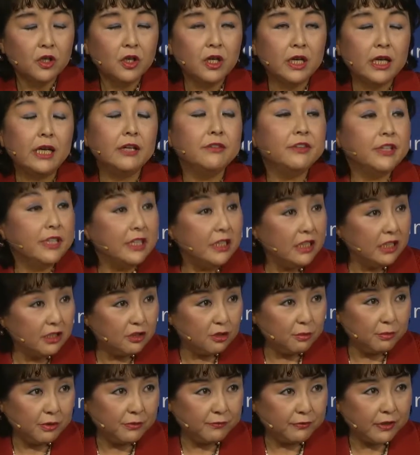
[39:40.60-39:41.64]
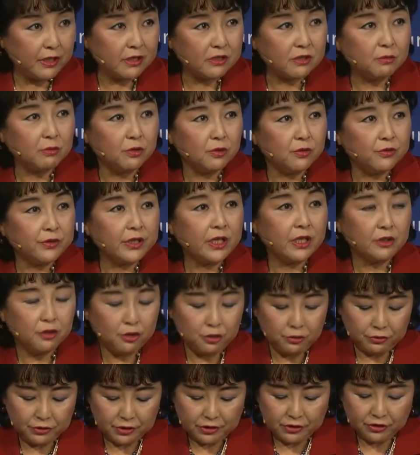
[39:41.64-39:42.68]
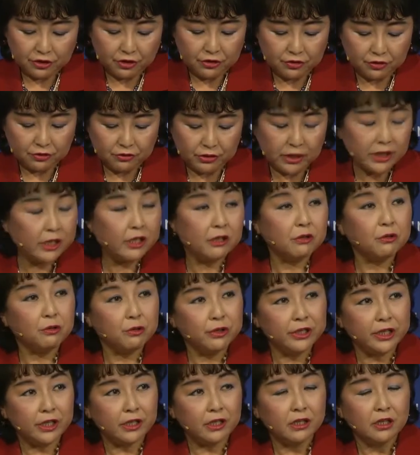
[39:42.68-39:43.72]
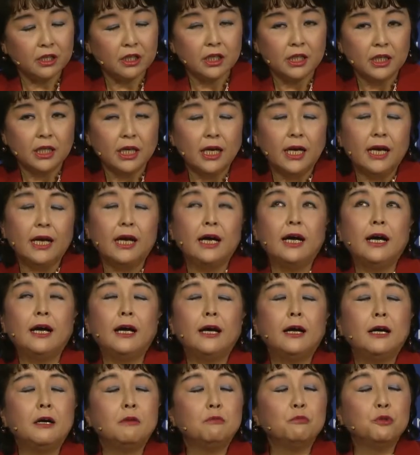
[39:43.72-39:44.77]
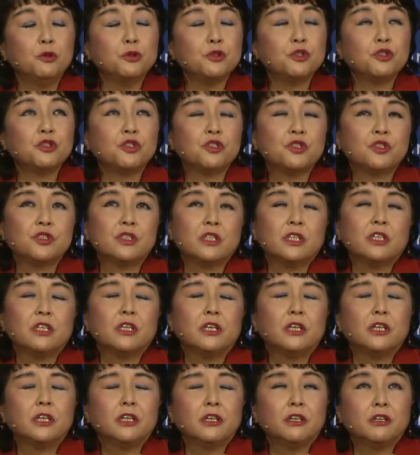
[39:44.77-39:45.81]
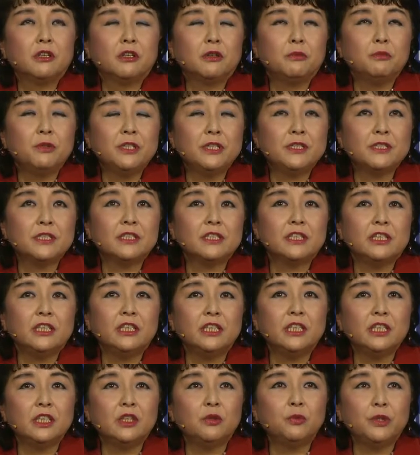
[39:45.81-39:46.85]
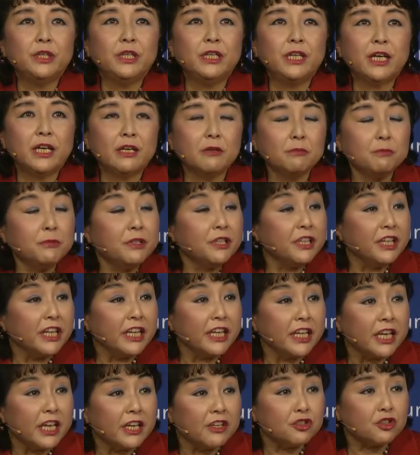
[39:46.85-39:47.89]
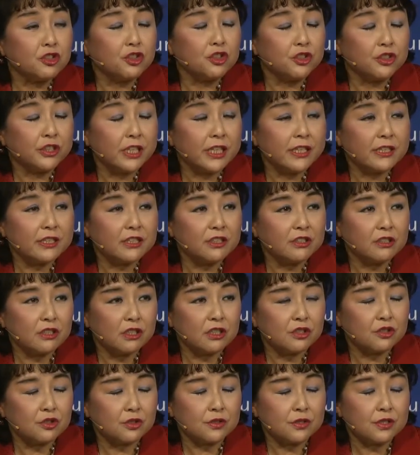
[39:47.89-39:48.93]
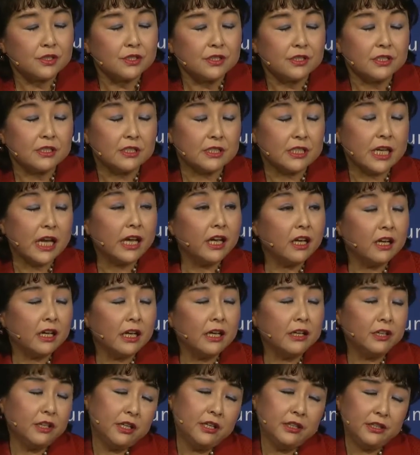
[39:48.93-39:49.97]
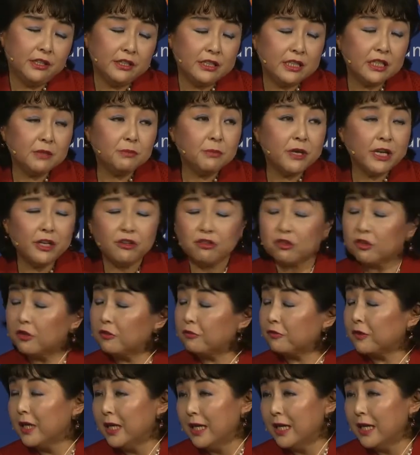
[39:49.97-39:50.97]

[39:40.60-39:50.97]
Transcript: They need to be flexible. That's your suggestion. I agree. Most recently, we have been engaged in United Nations in a debate of